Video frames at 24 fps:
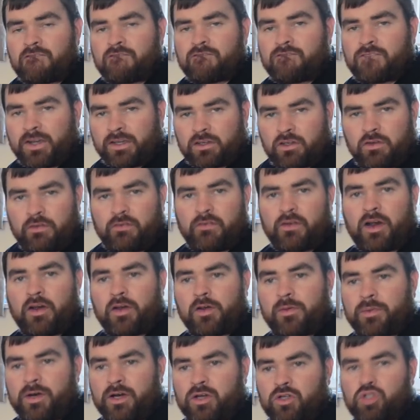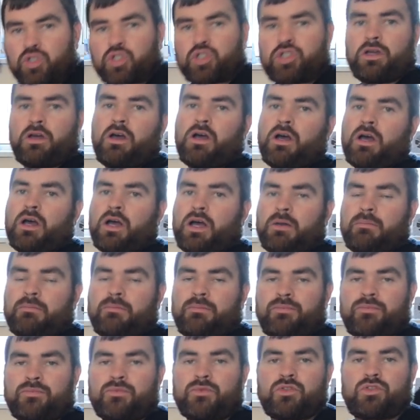Thank you very much
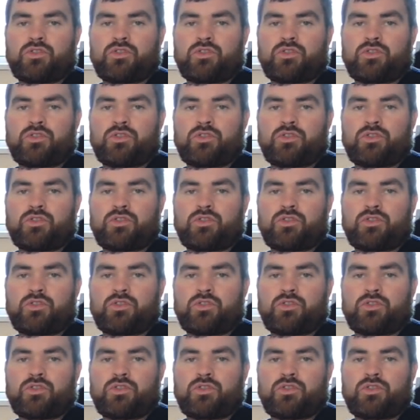um,